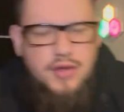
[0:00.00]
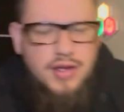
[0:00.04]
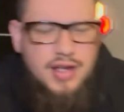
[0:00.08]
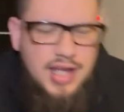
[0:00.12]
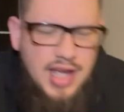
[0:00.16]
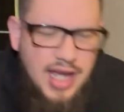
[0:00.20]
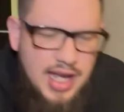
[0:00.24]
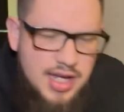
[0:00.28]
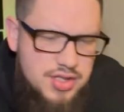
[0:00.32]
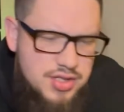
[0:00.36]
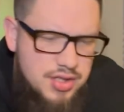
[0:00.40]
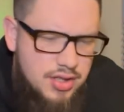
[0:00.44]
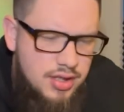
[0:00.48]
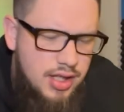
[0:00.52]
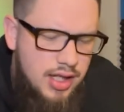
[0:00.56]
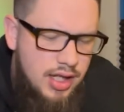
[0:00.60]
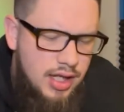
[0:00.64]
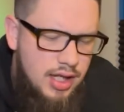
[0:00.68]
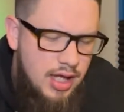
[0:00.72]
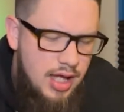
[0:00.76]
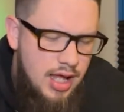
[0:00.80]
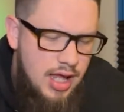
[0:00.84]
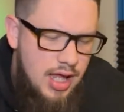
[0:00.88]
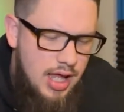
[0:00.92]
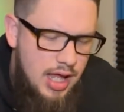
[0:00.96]

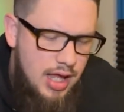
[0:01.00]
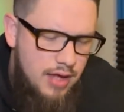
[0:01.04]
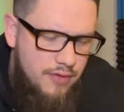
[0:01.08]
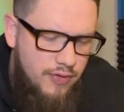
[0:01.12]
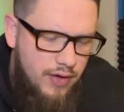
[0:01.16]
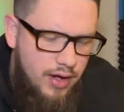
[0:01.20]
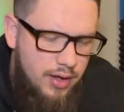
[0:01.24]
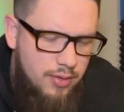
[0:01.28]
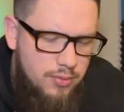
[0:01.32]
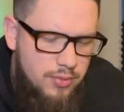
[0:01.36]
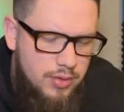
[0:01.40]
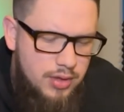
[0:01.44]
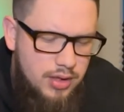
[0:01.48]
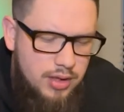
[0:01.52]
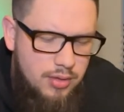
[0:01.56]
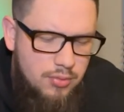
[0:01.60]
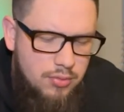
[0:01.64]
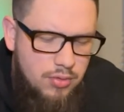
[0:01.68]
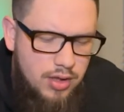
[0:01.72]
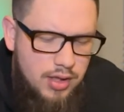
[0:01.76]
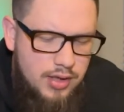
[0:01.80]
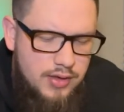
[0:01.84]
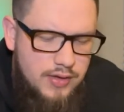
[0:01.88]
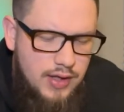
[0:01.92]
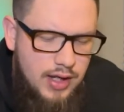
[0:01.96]
occasionally if I really
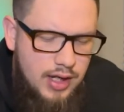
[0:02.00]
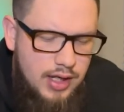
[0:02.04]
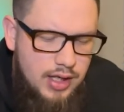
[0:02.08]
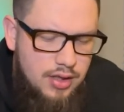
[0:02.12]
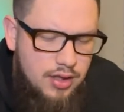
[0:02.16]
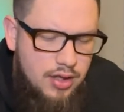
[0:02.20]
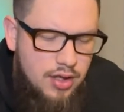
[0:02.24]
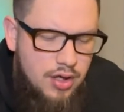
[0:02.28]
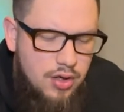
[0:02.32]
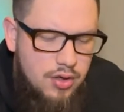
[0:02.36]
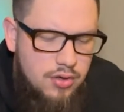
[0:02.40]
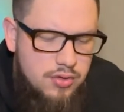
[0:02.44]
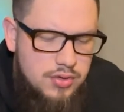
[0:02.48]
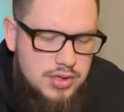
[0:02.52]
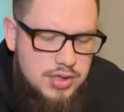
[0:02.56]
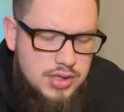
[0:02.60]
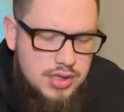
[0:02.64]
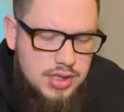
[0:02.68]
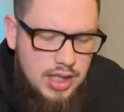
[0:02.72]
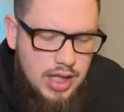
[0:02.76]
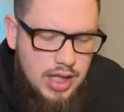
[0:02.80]
want to take notes